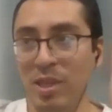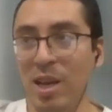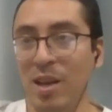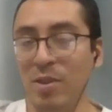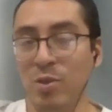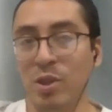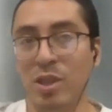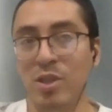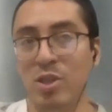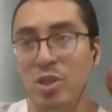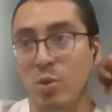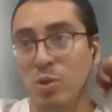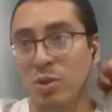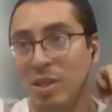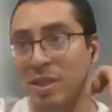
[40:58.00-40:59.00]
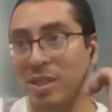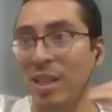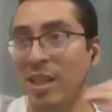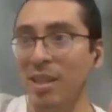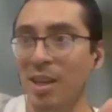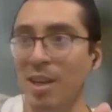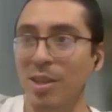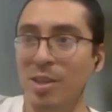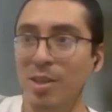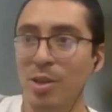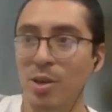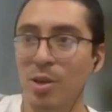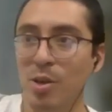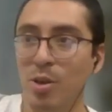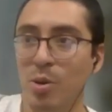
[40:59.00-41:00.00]
yeah, you can choose a deadline,
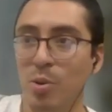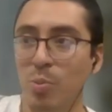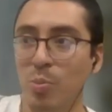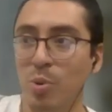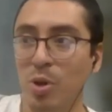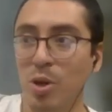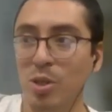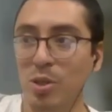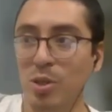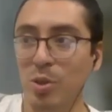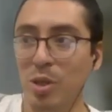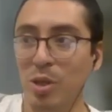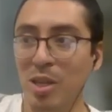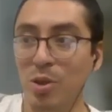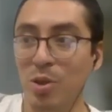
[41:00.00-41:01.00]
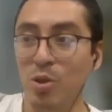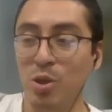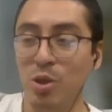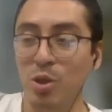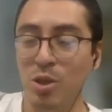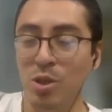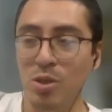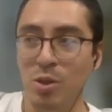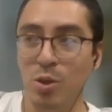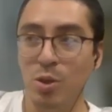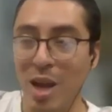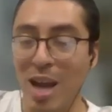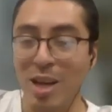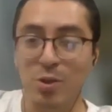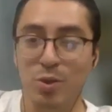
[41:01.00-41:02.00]
but also you
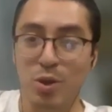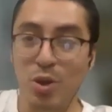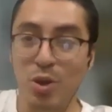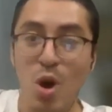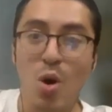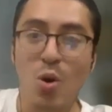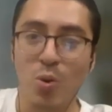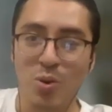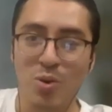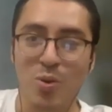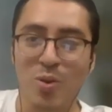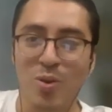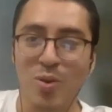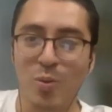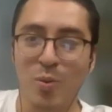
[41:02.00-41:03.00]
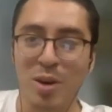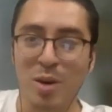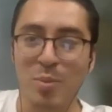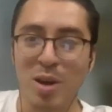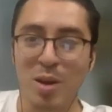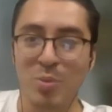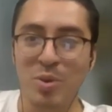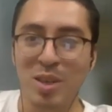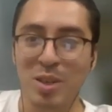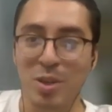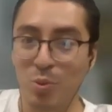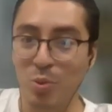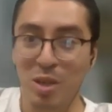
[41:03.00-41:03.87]
don't actually know when it might be. It could